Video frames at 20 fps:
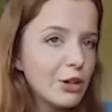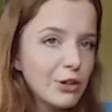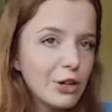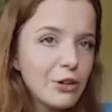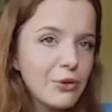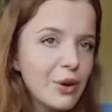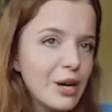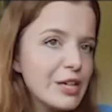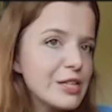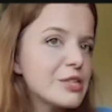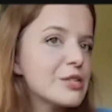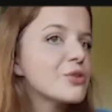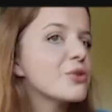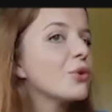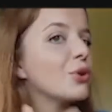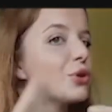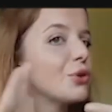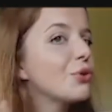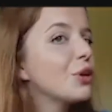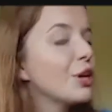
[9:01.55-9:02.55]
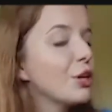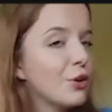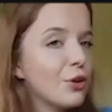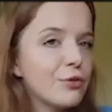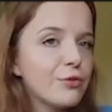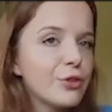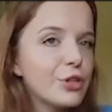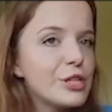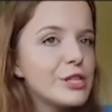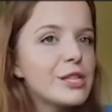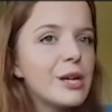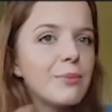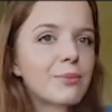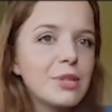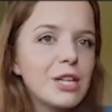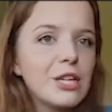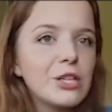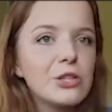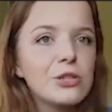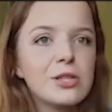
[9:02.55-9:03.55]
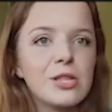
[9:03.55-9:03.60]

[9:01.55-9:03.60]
request or you can offer something to